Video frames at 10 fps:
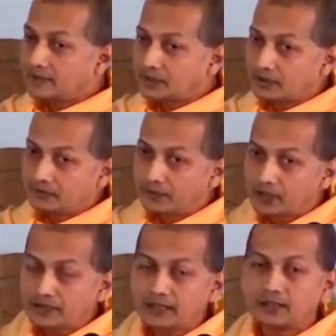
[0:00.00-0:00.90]

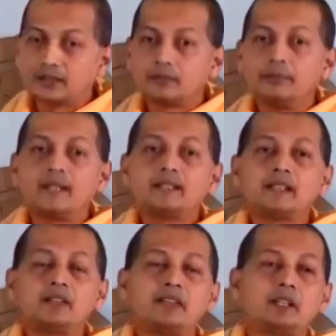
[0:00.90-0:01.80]
converting
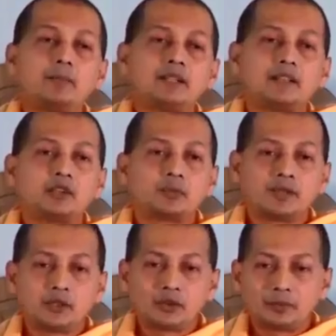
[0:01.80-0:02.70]
medical treatment into
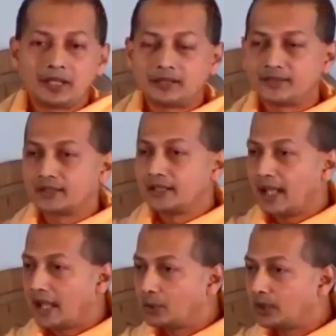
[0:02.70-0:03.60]
spiritual practice,
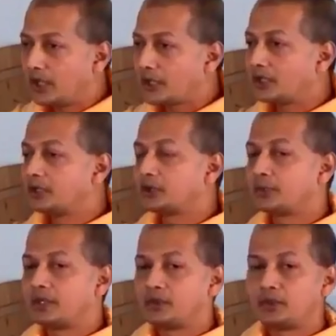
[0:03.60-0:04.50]
education into
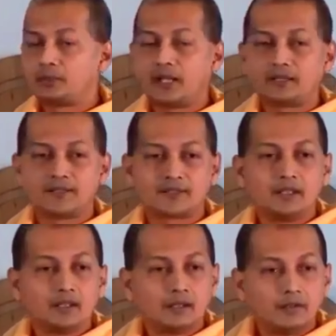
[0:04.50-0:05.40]
spiritual practice,
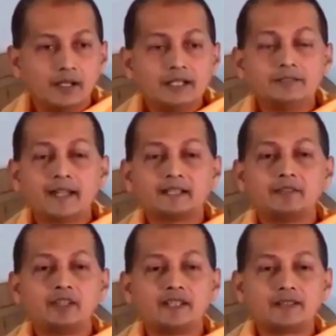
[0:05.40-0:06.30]
relief
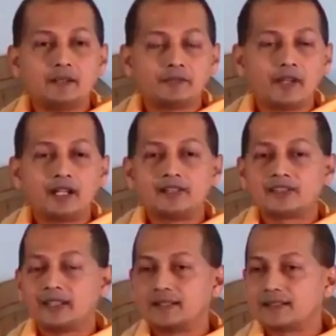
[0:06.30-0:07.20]
activities in
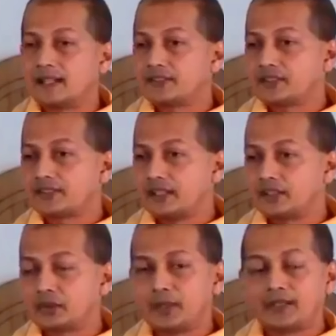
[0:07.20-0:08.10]
floods and disasters and
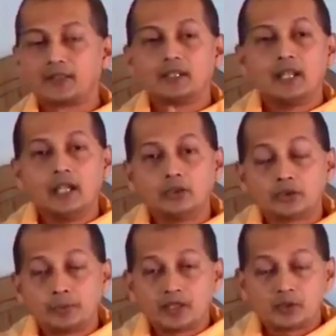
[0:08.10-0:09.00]
earthquakes into
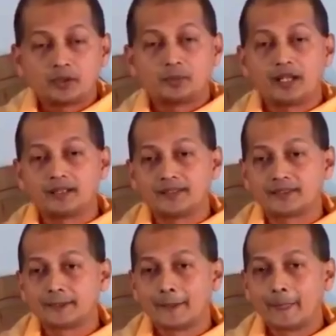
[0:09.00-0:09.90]
spiritual
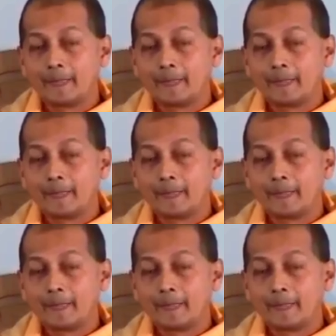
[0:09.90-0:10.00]
practice.